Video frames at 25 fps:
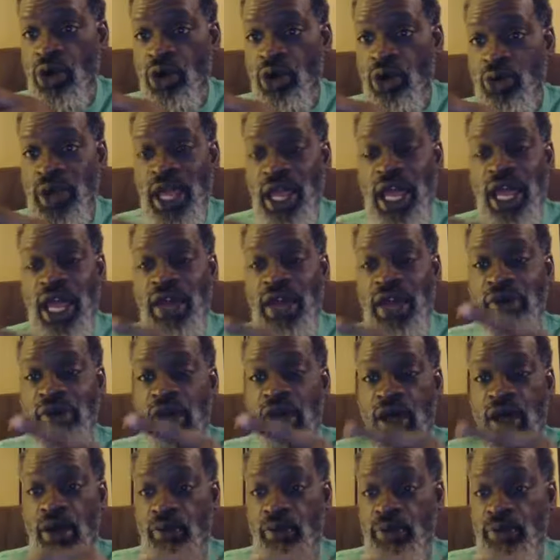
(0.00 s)
we have
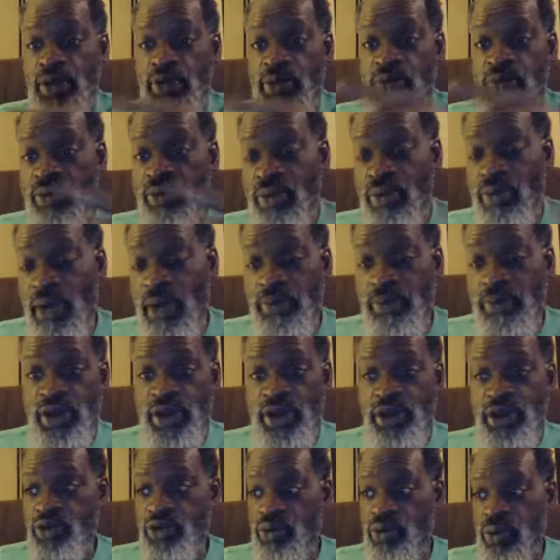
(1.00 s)
people my peer
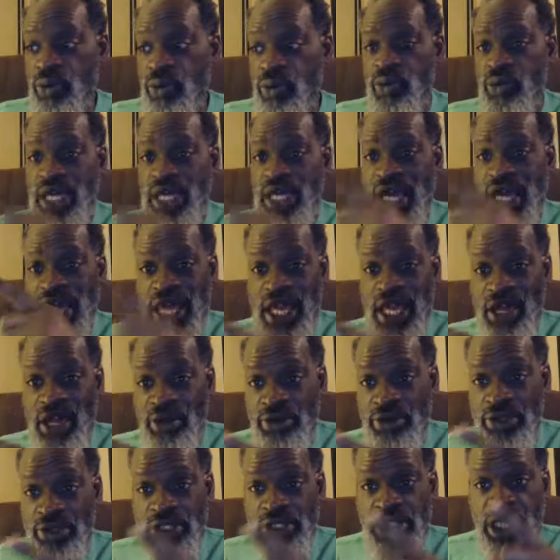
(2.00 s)
group, but we got
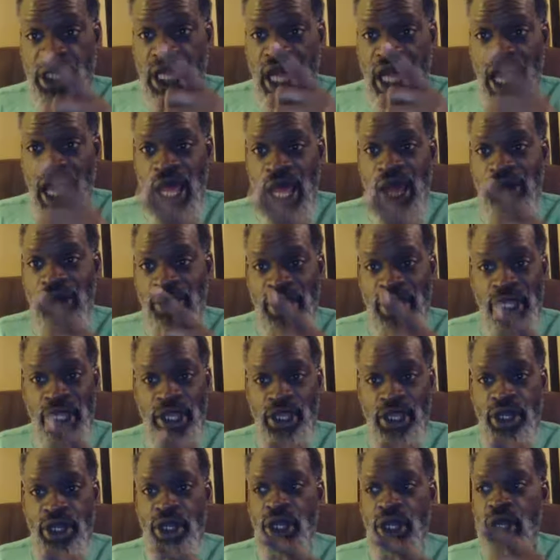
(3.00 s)
elders out
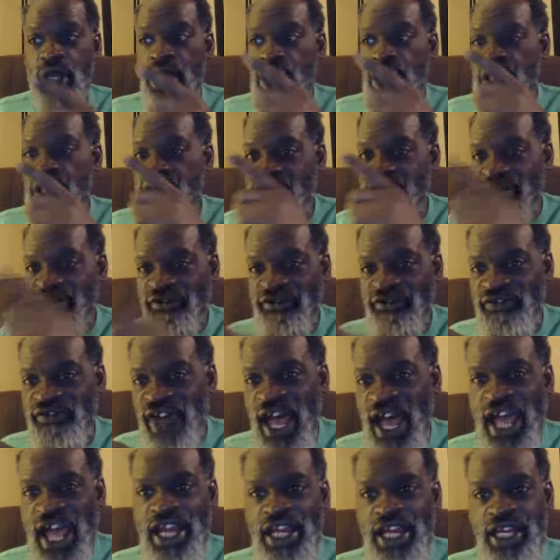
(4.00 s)
here
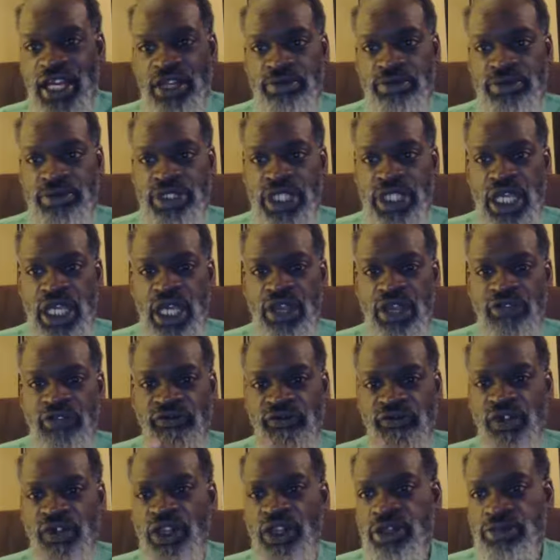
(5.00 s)
defining themselves
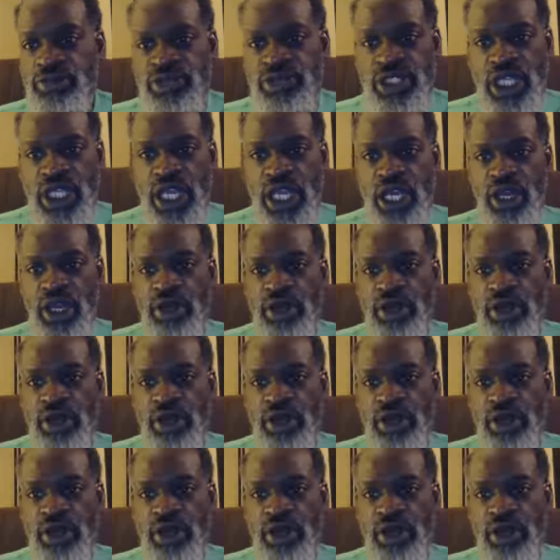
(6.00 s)
for themselves.